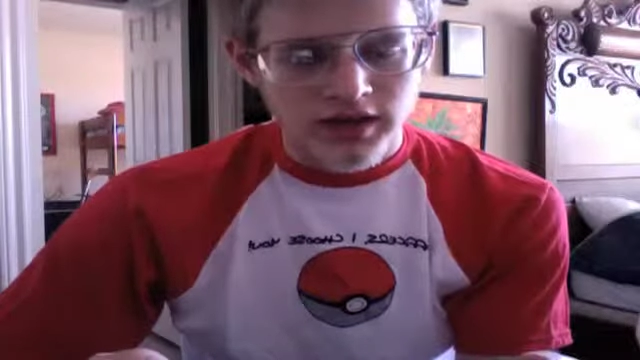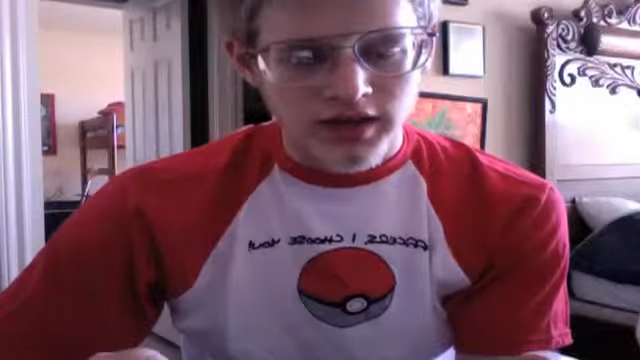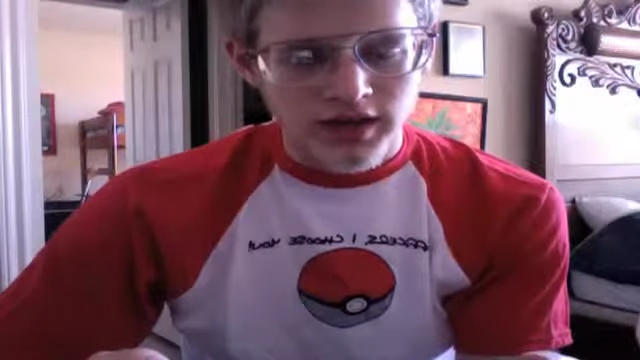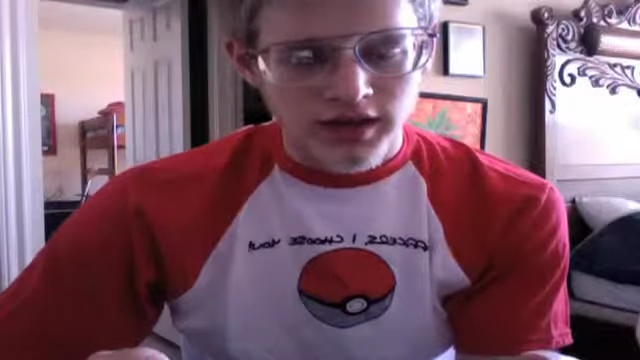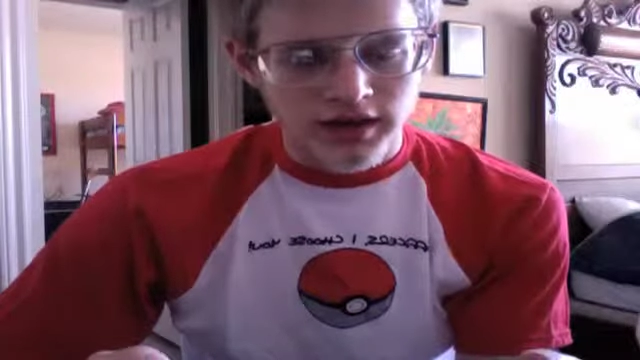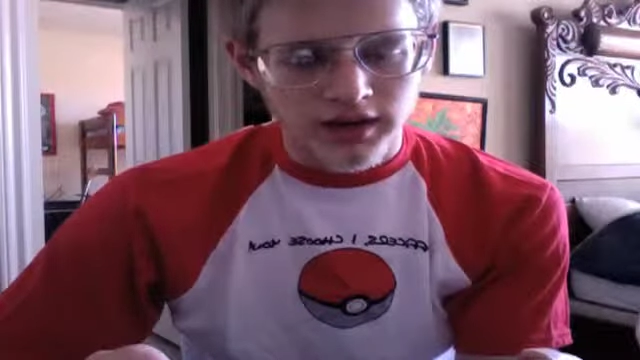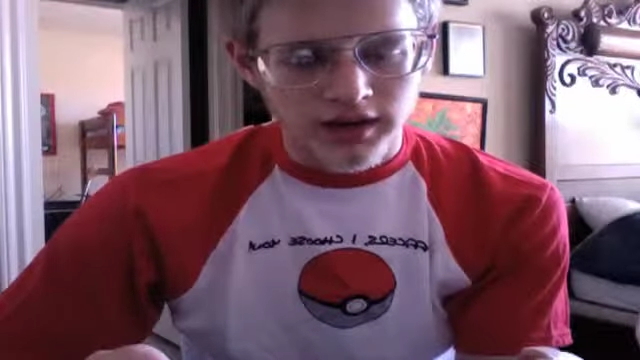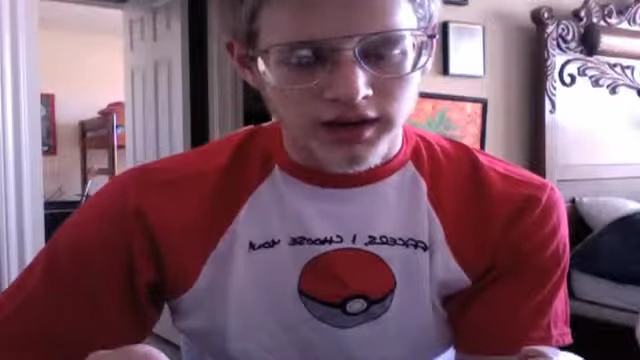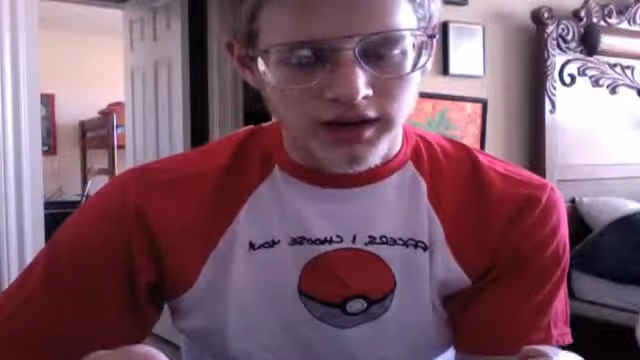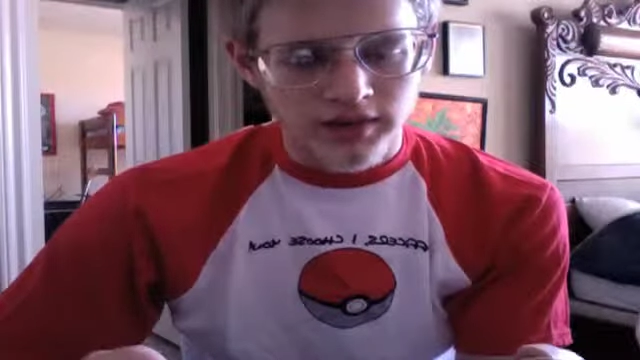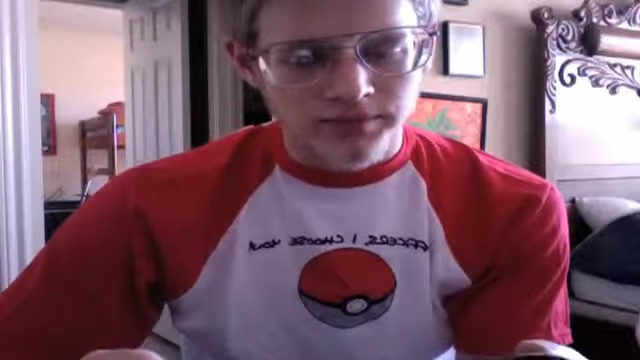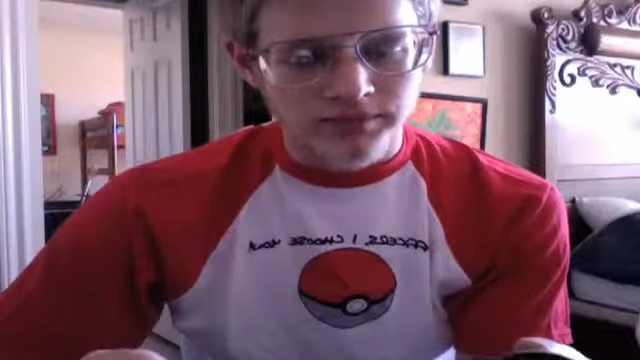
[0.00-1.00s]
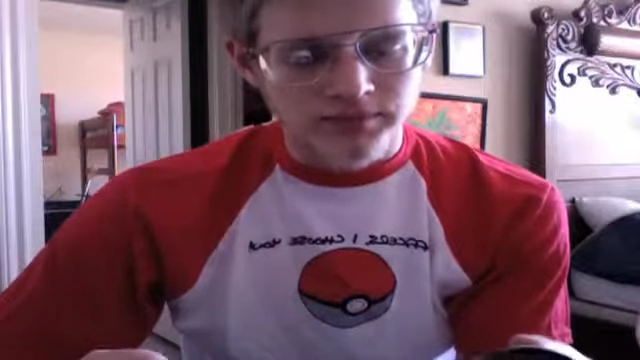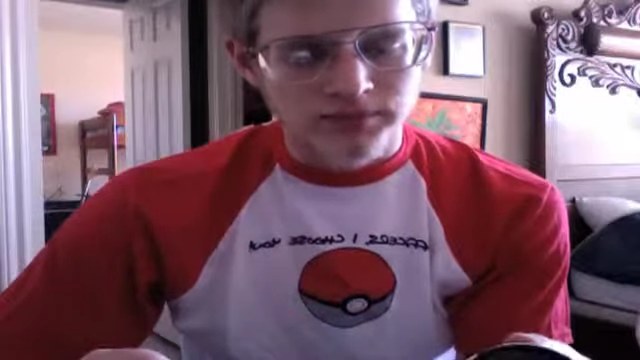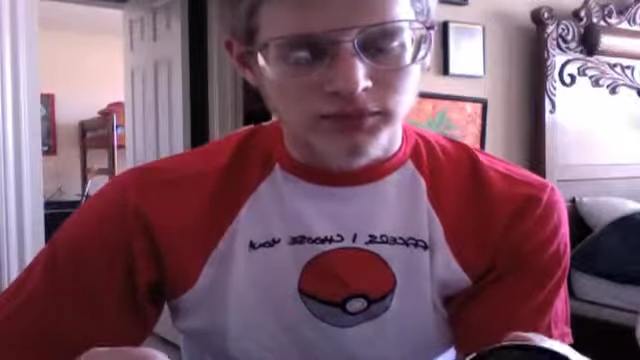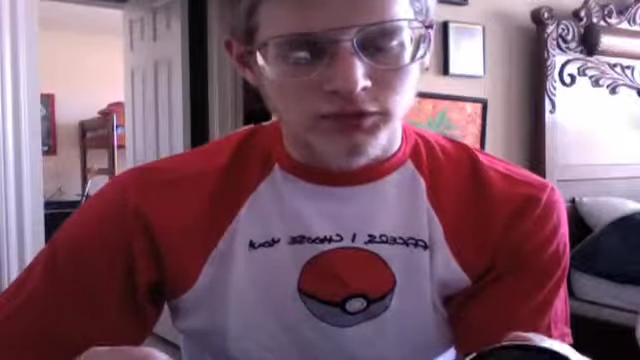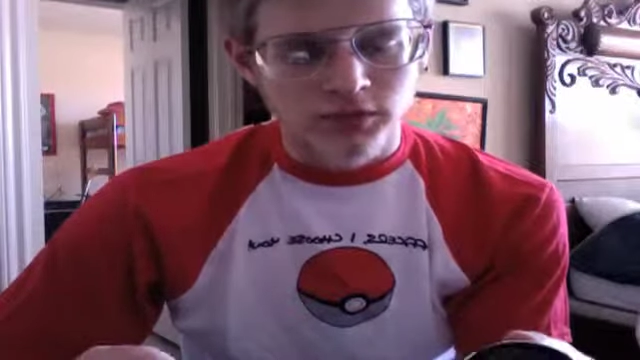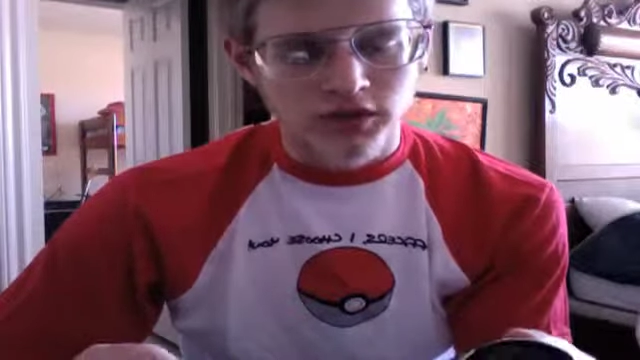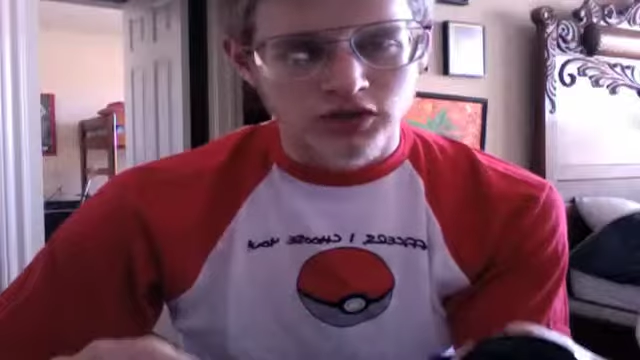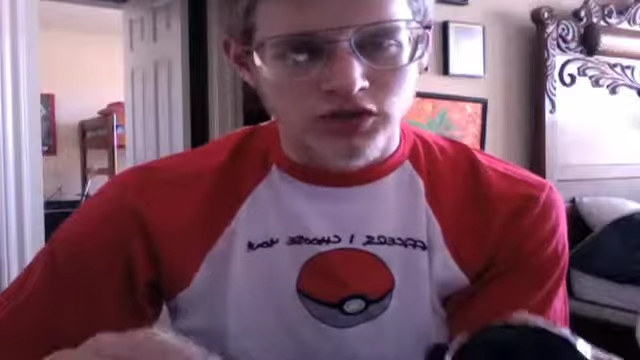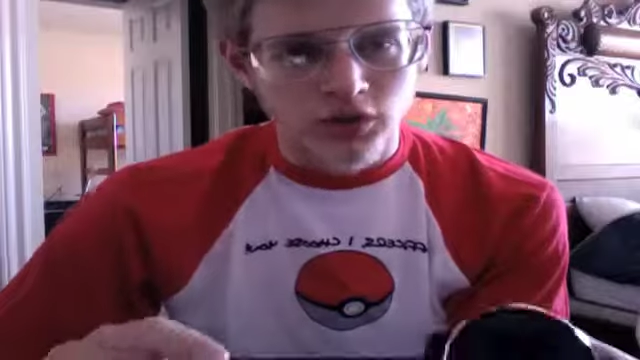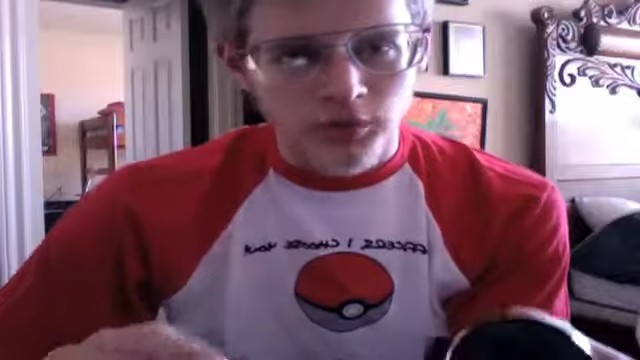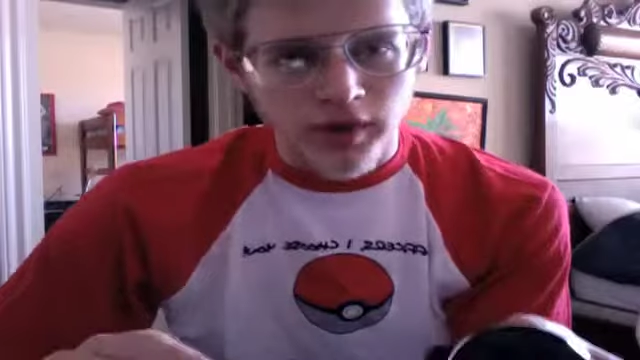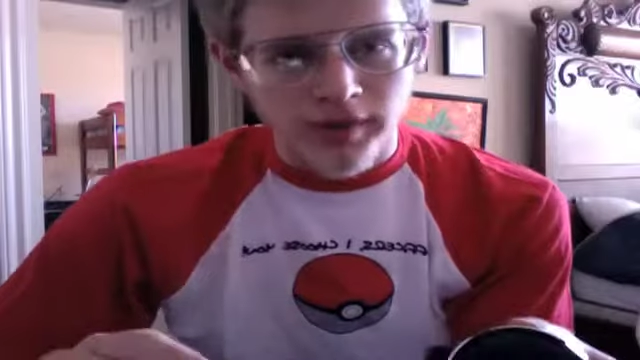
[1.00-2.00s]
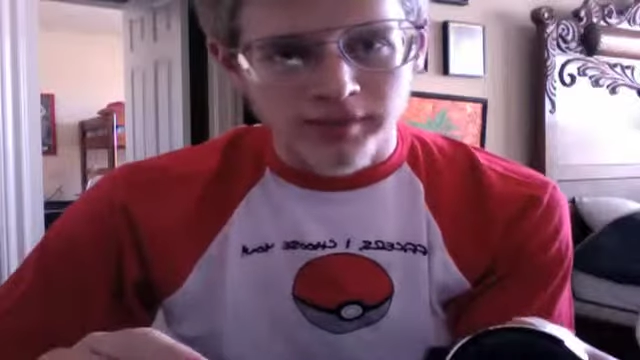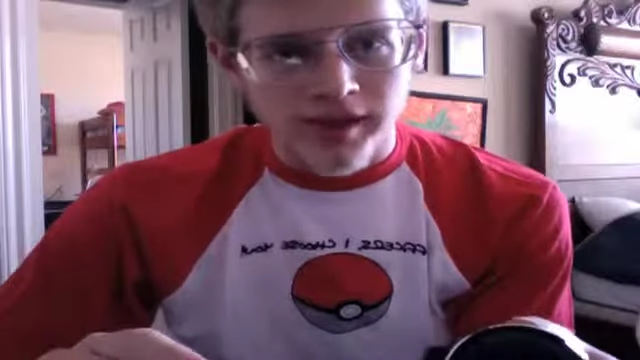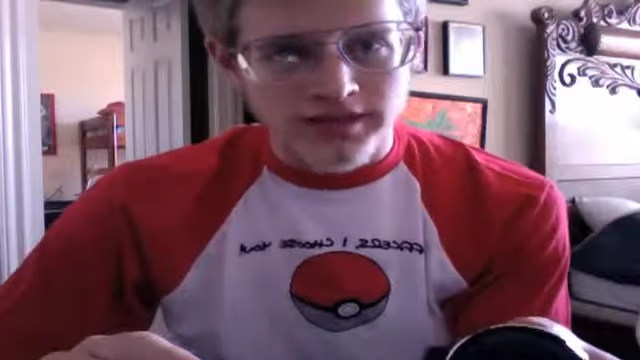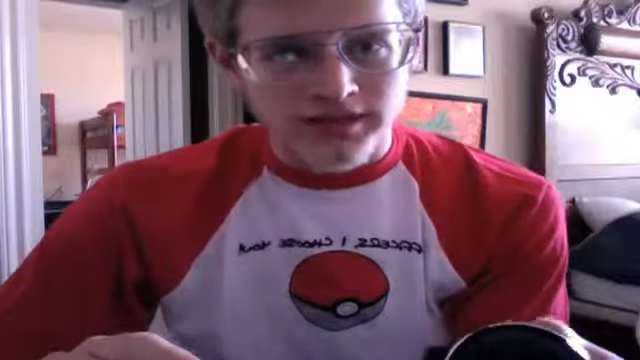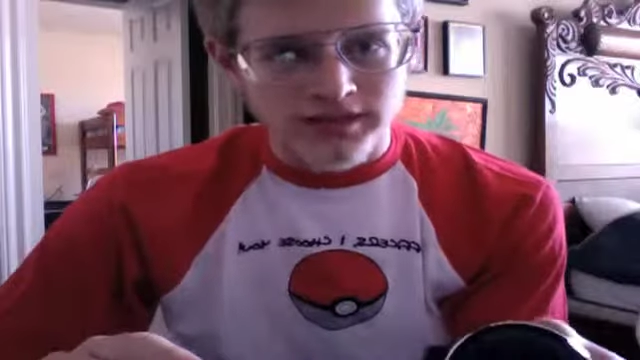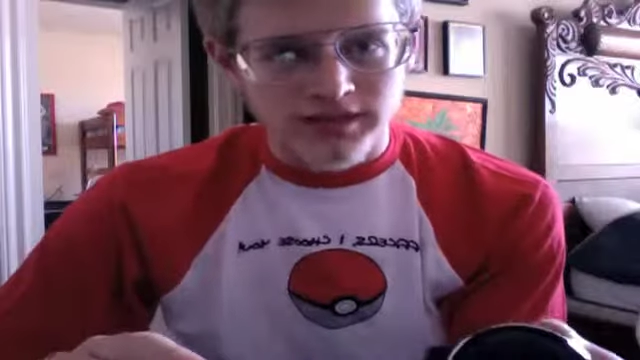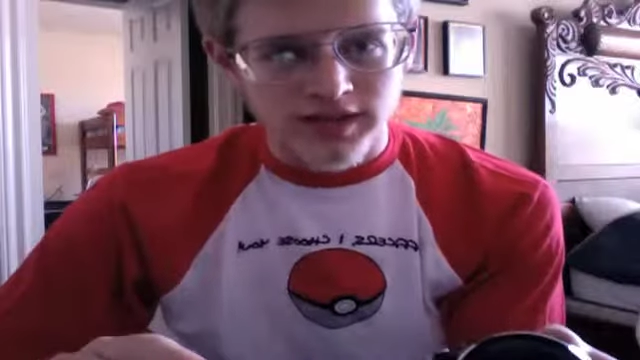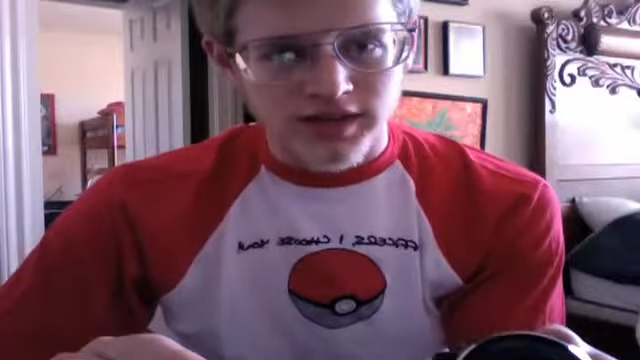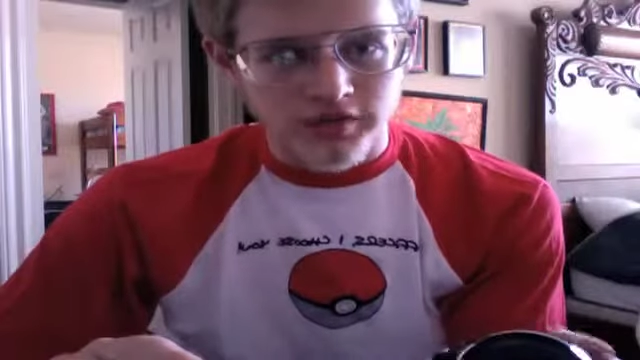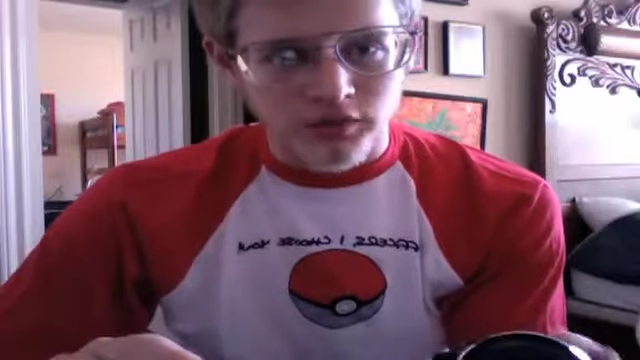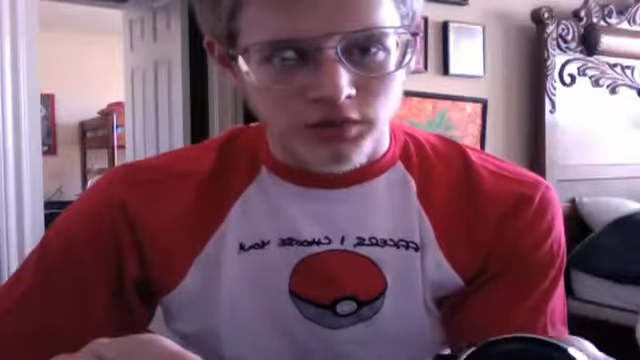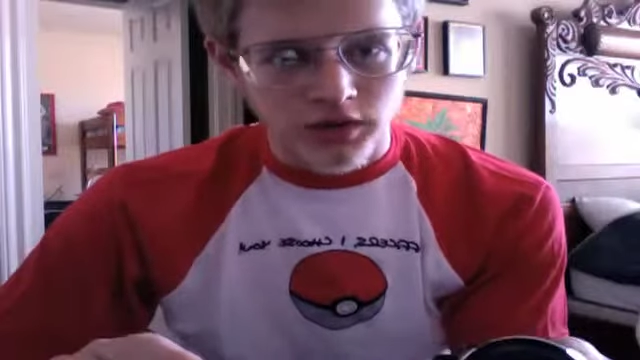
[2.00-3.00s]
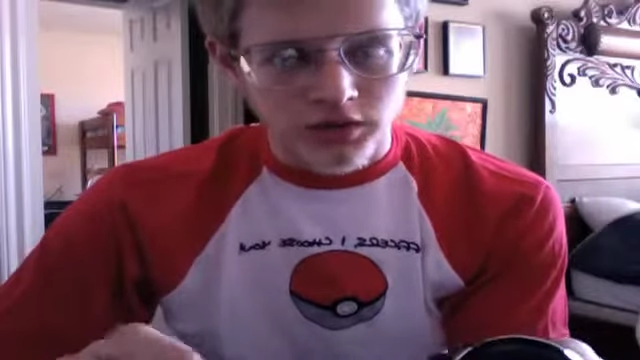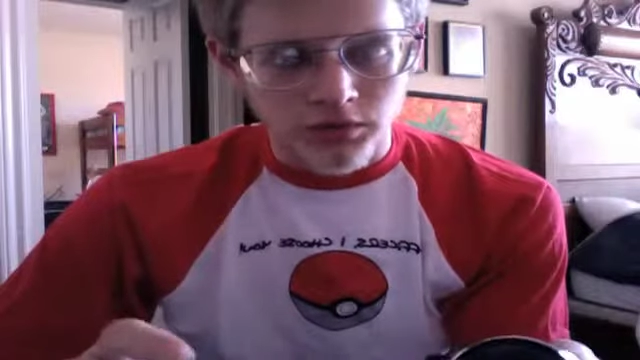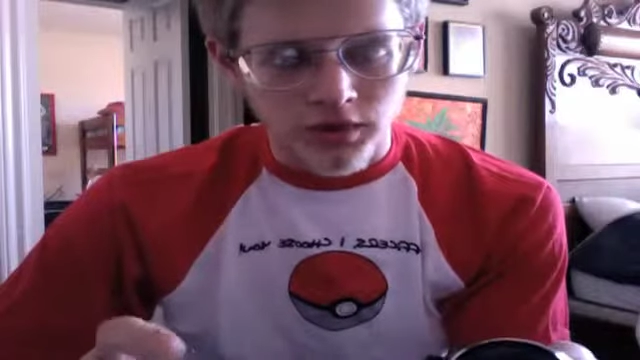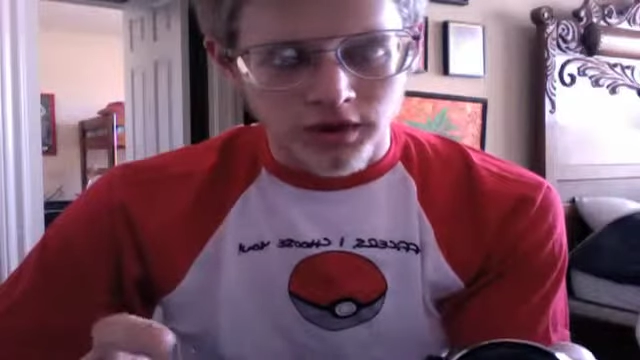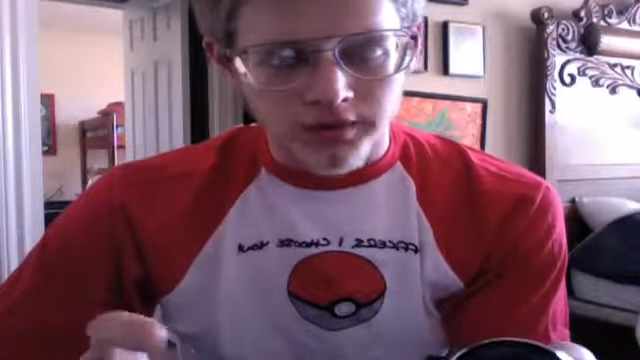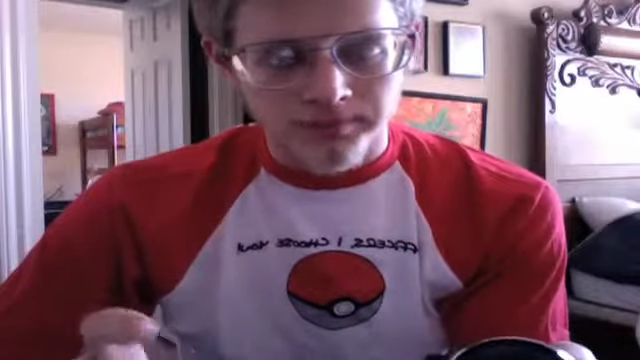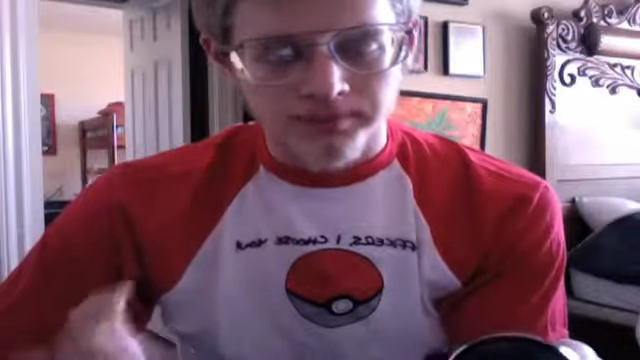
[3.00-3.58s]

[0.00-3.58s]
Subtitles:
And so make sure your white balance is set for what you want.